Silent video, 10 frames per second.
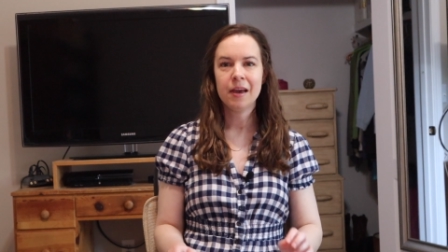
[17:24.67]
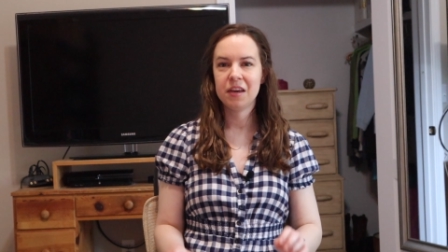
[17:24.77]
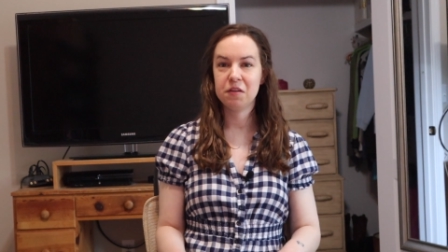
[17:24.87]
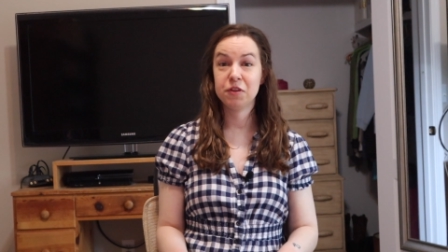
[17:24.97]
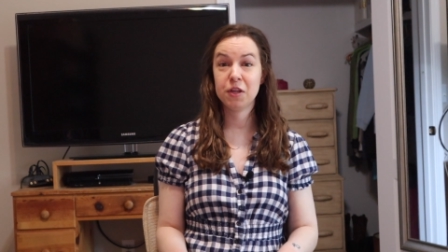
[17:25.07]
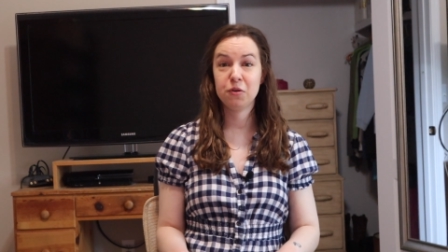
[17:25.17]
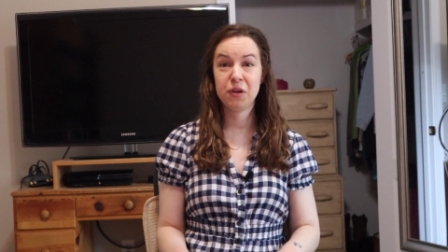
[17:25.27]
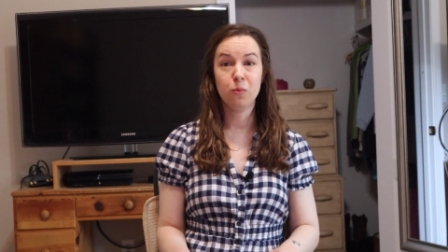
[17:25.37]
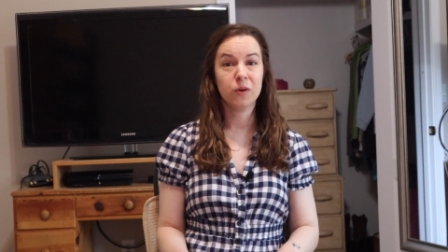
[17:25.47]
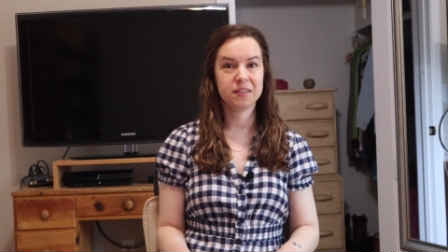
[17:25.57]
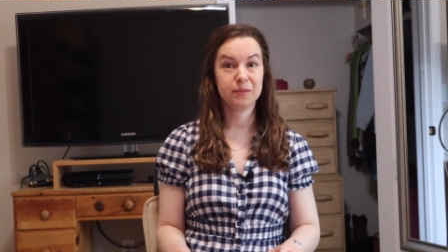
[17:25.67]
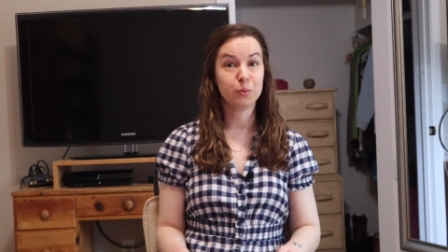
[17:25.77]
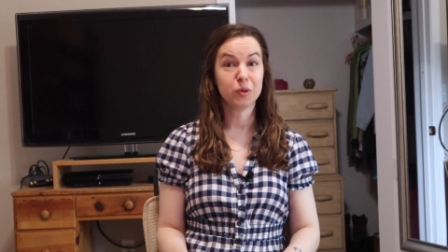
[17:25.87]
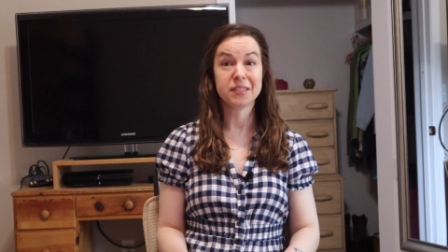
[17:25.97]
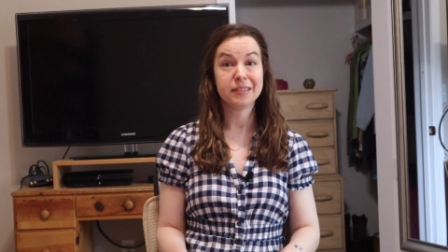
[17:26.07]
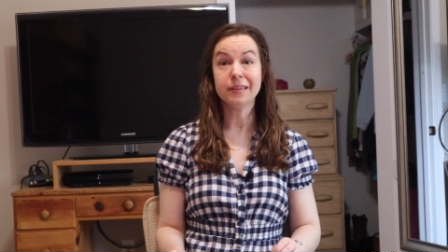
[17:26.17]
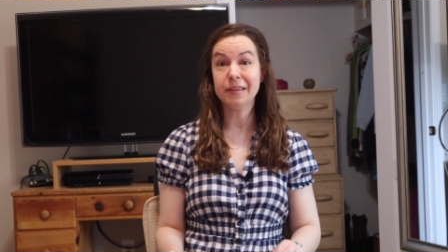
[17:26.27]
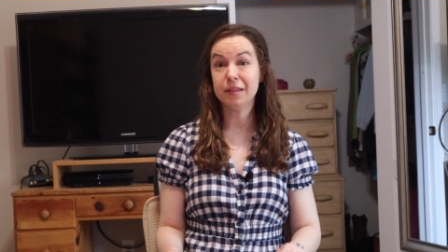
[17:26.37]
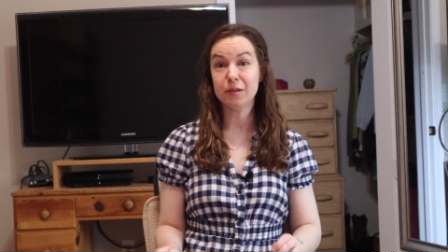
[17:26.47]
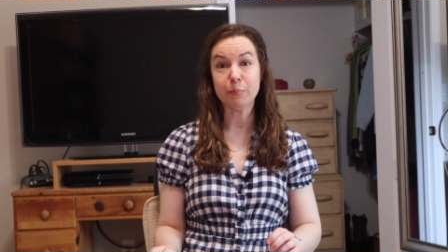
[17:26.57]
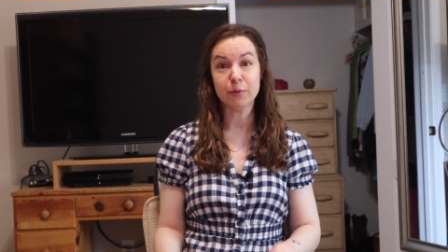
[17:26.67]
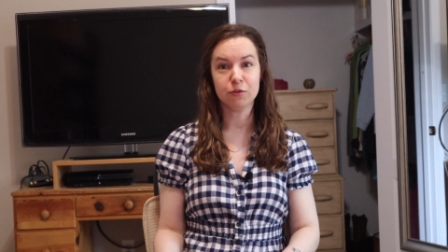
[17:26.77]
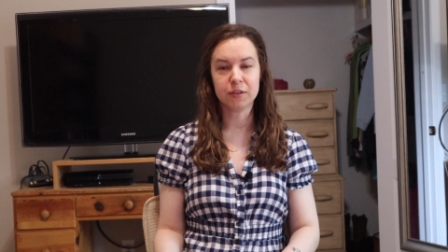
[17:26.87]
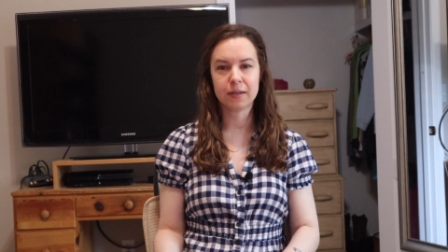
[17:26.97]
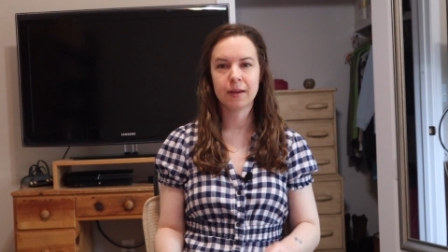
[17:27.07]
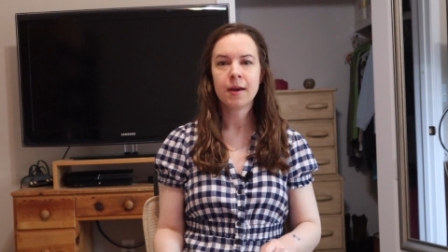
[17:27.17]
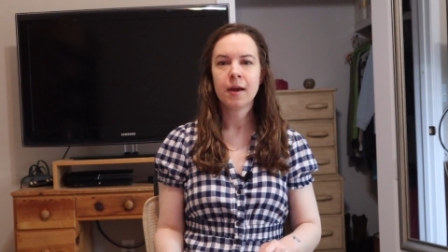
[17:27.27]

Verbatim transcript: even though he wasn't present in the building.